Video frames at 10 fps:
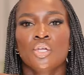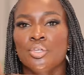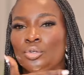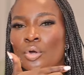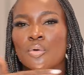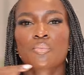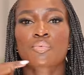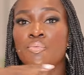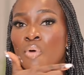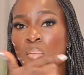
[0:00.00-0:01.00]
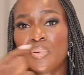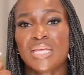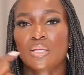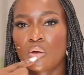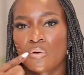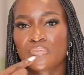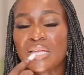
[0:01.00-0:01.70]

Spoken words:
you know, rub it off.